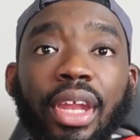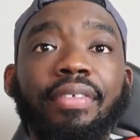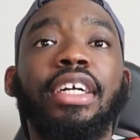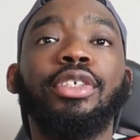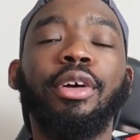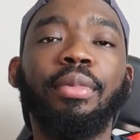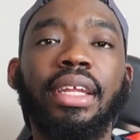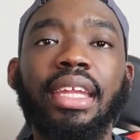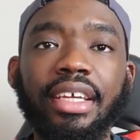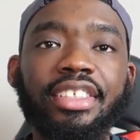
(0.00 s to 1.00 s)
whenever I talk
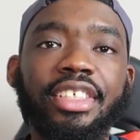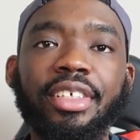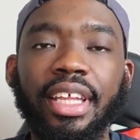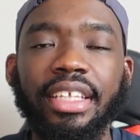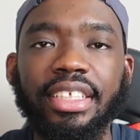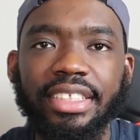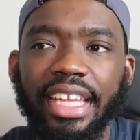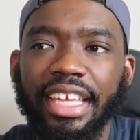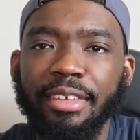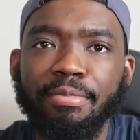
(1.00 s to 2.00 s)
about Nigeria like this,
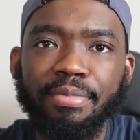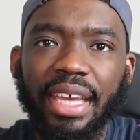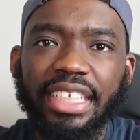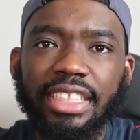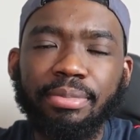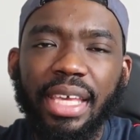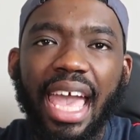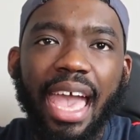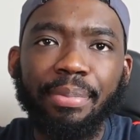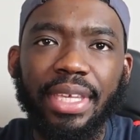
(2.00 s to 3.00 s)
like it makes me
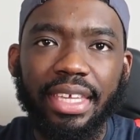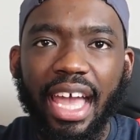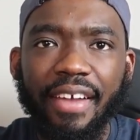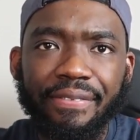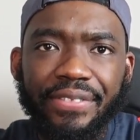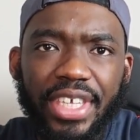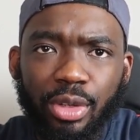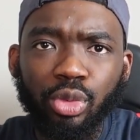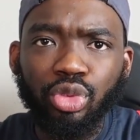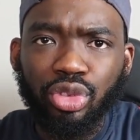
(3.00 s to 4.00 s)
happy. I
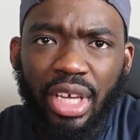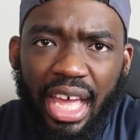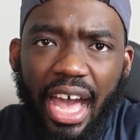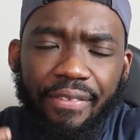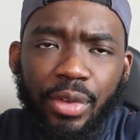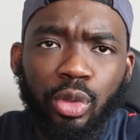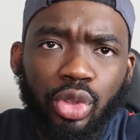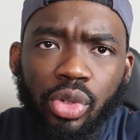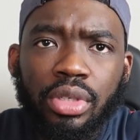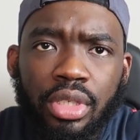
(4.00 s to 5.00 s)
feel, I feel
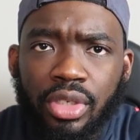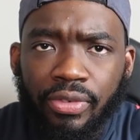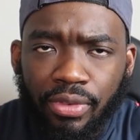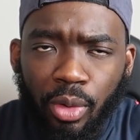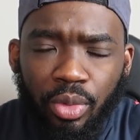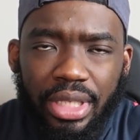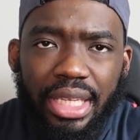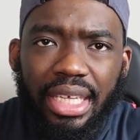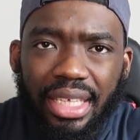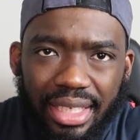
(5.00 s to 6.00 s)
so good from
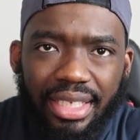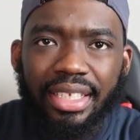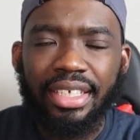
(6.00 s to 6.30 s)
within.